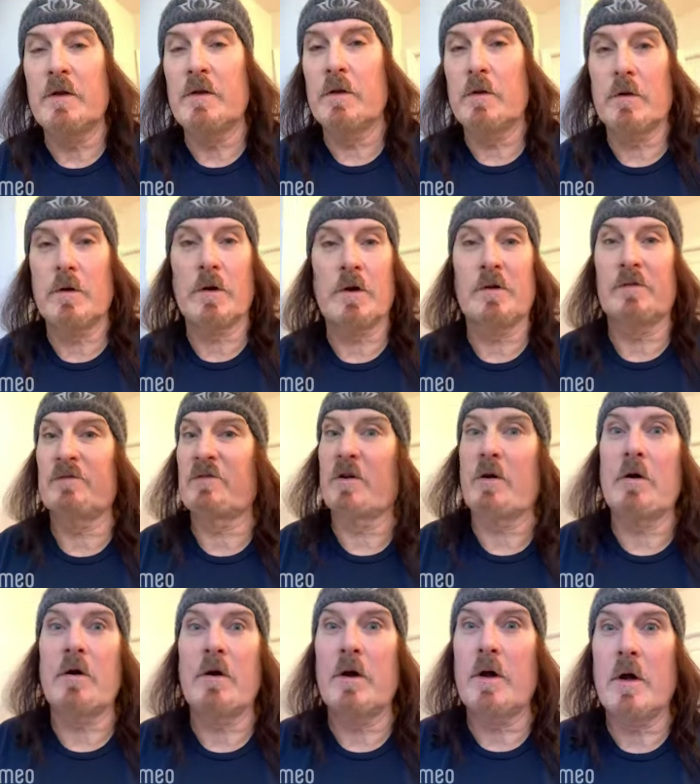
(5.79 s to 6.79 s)
You're a
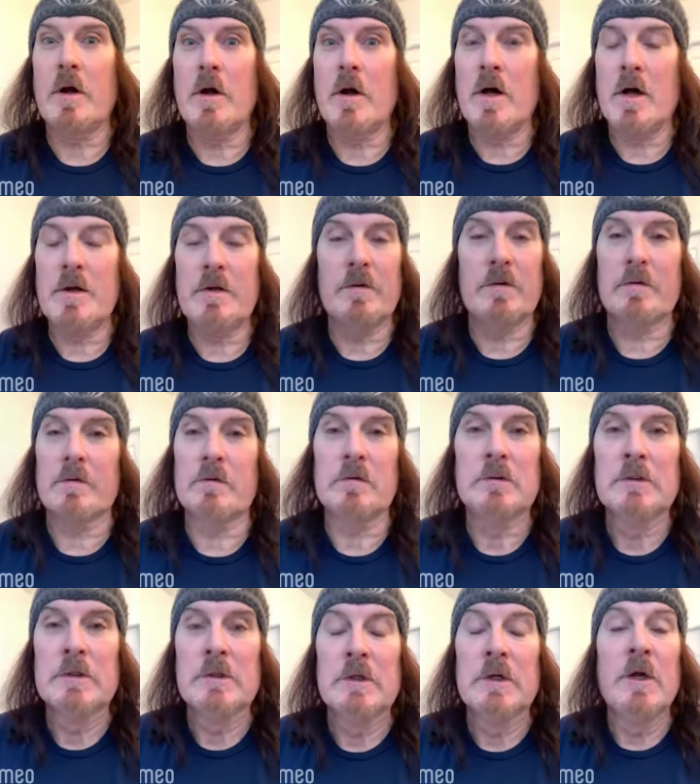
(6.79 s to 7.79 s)
guitar god, and,
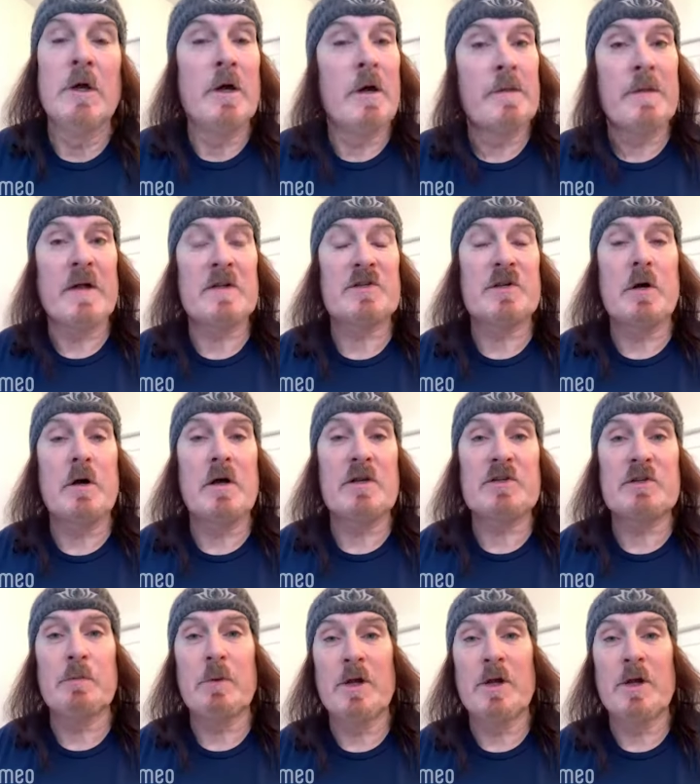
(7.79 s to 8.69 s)
and that's awesome.